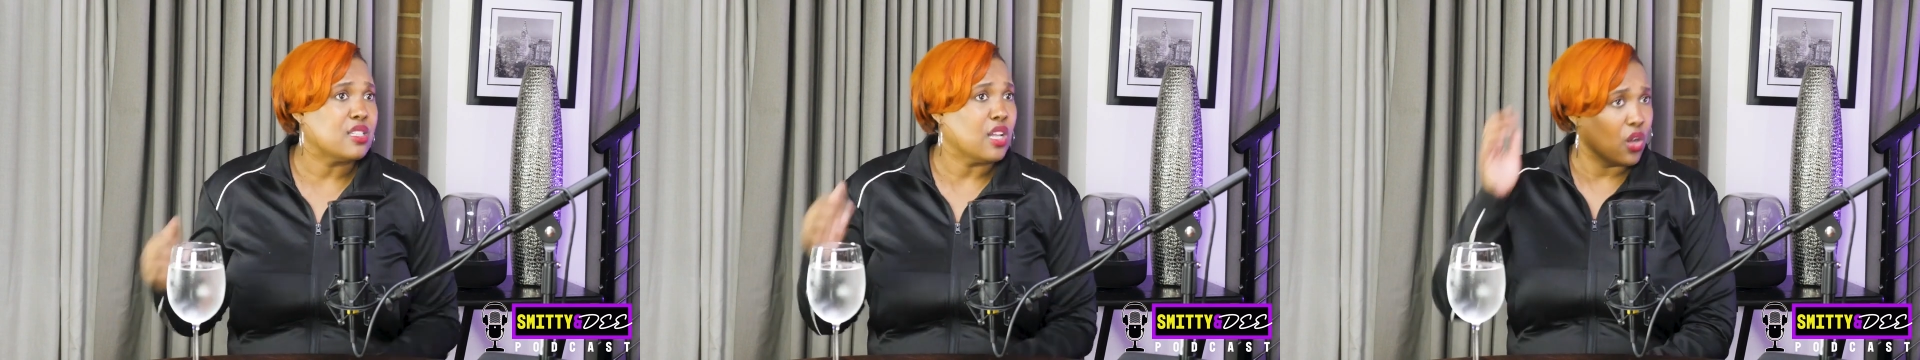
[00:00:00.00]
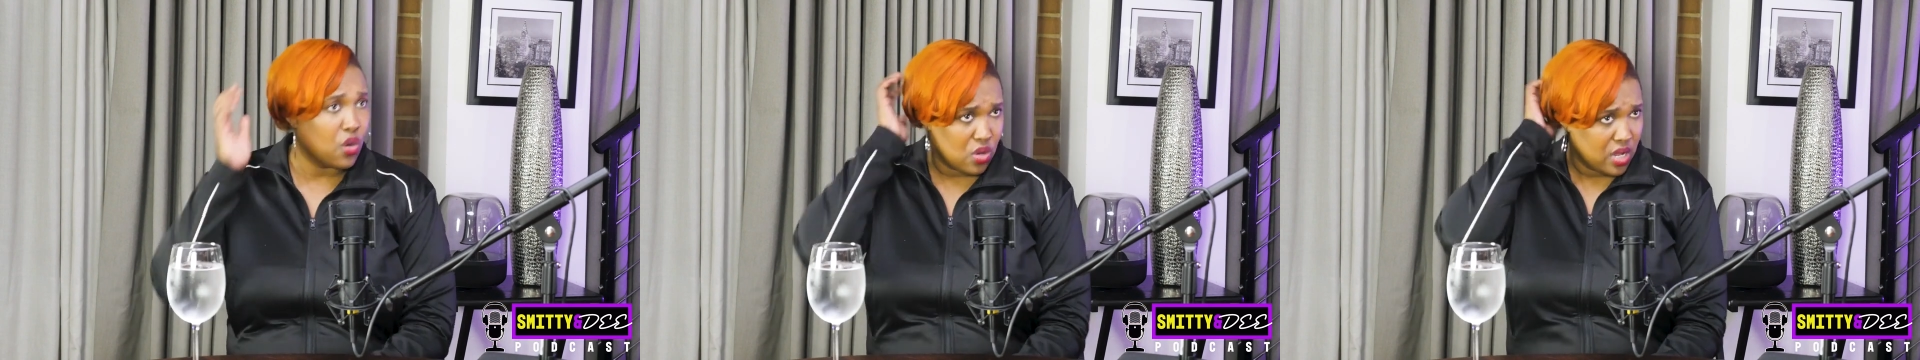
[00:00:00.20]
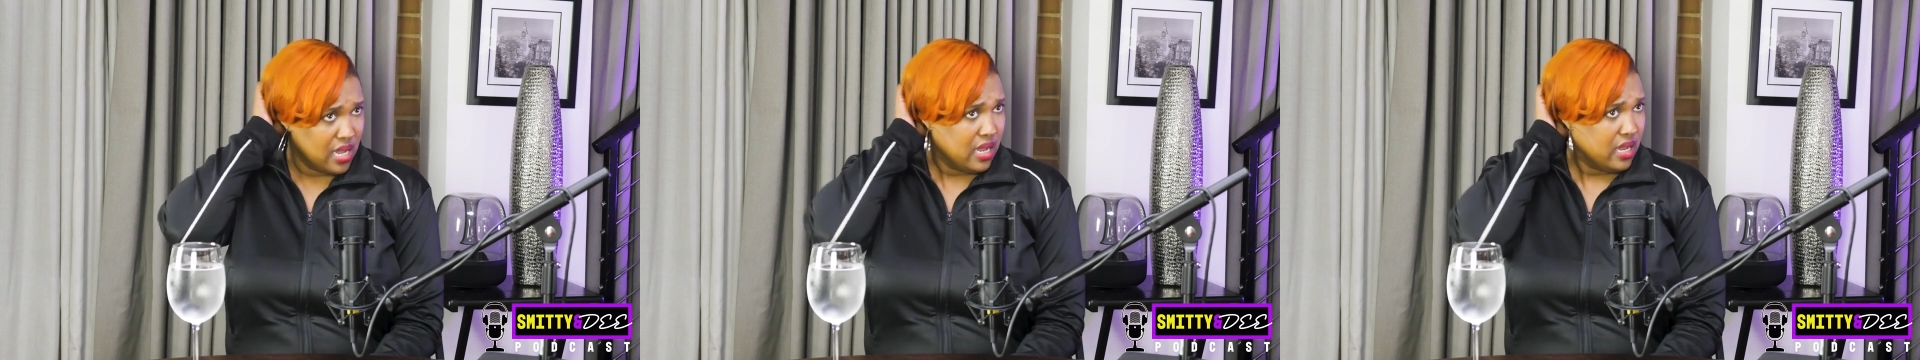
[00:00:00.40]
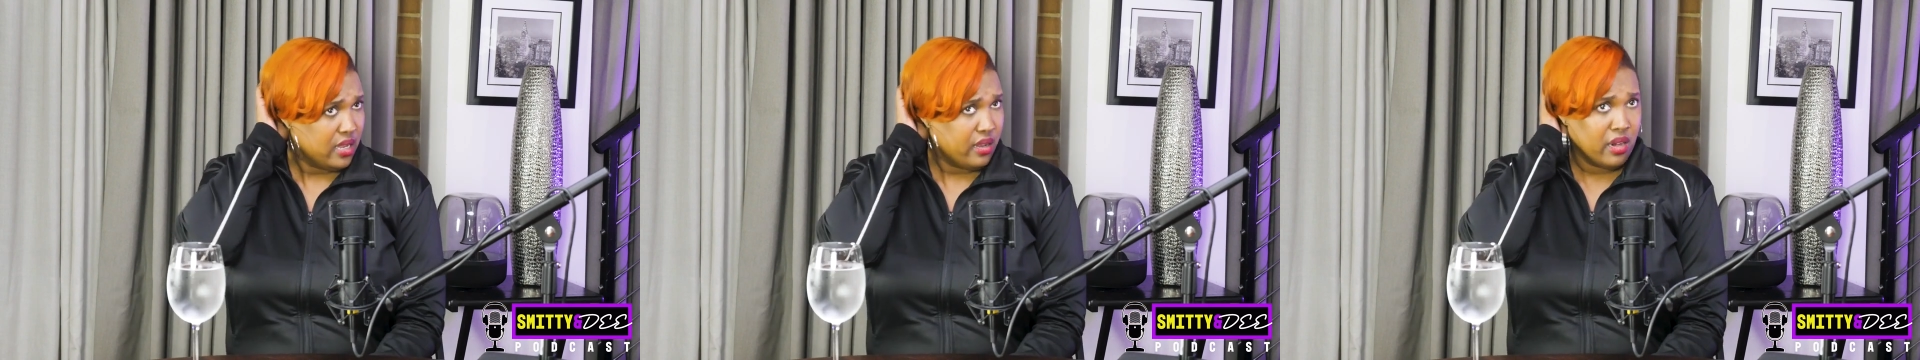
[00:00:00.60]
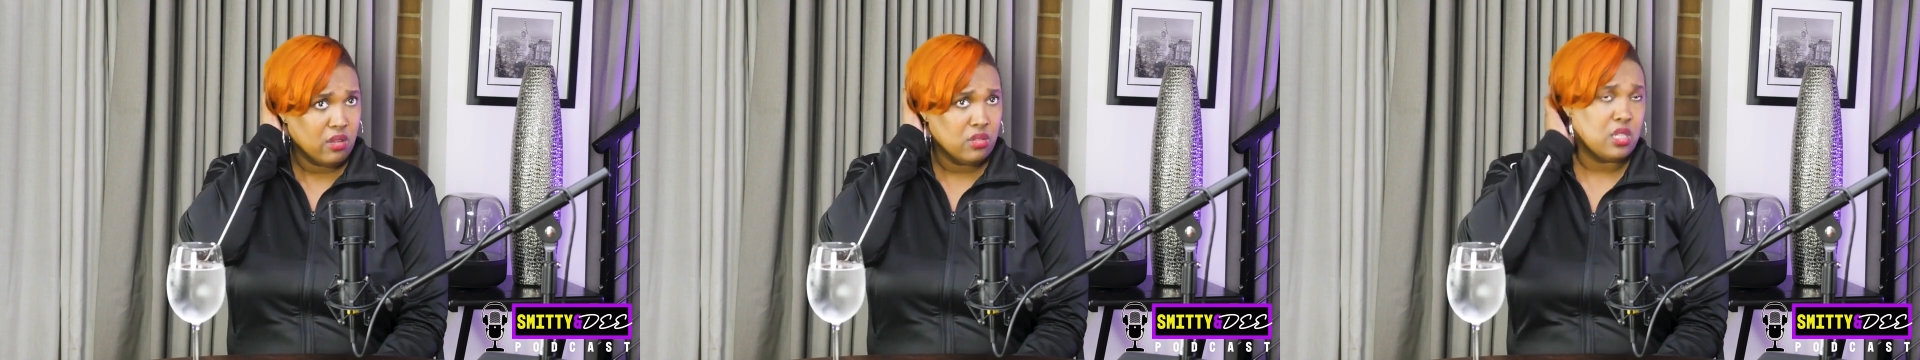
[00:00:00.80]
So,
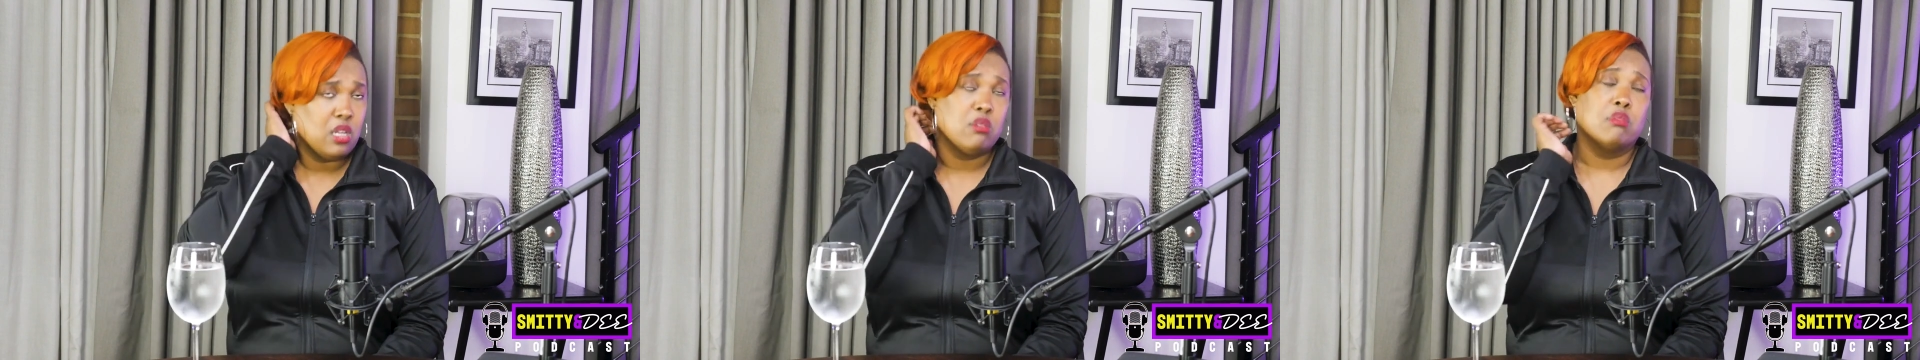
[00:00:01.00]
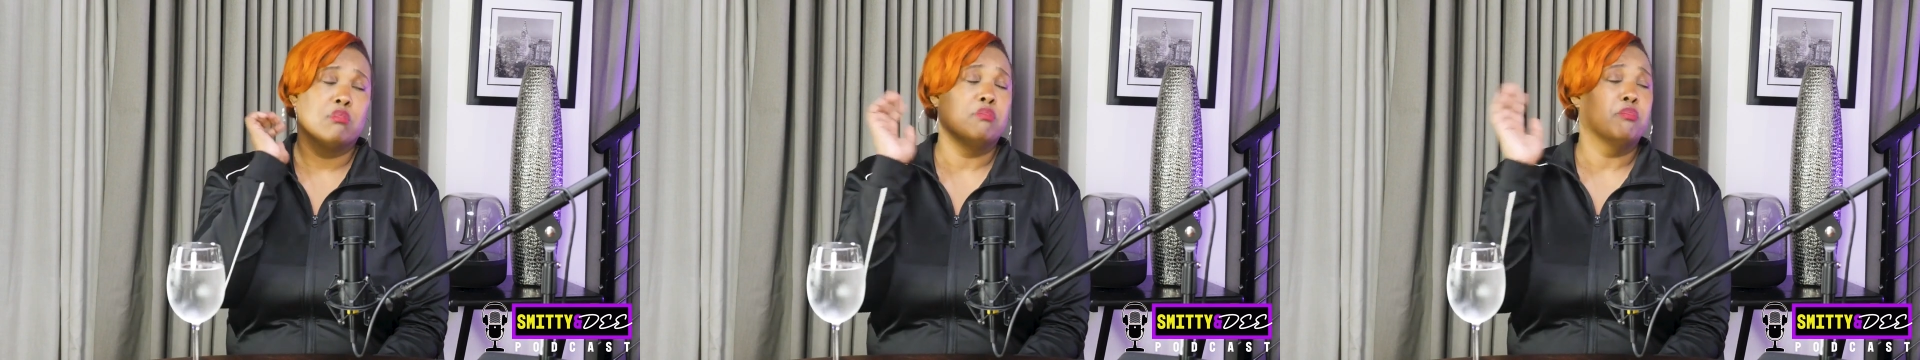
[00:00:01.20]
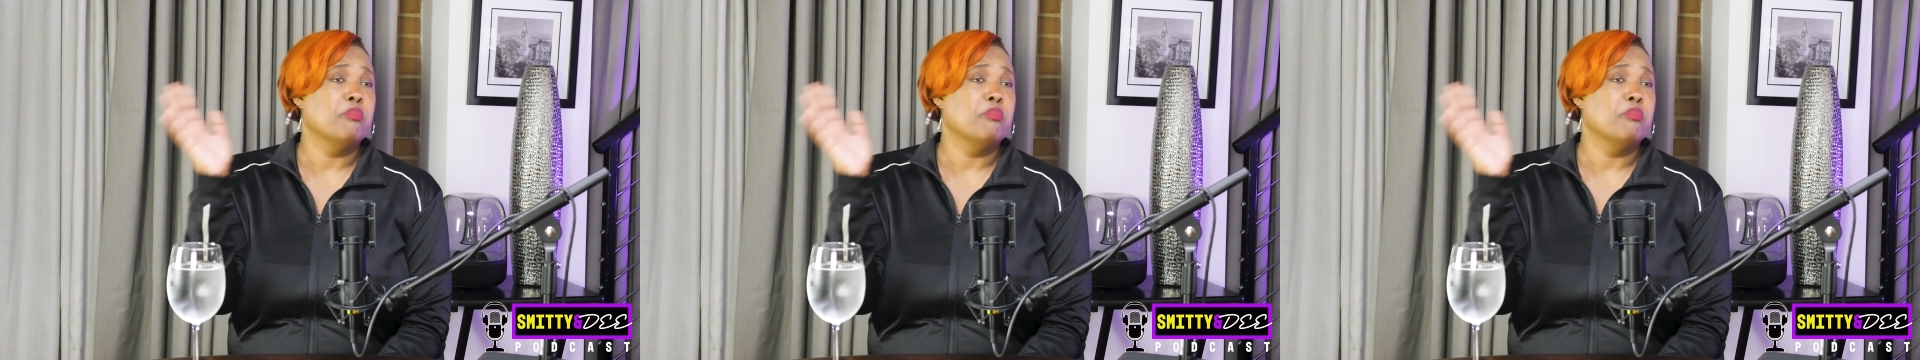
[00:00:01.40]
you know, so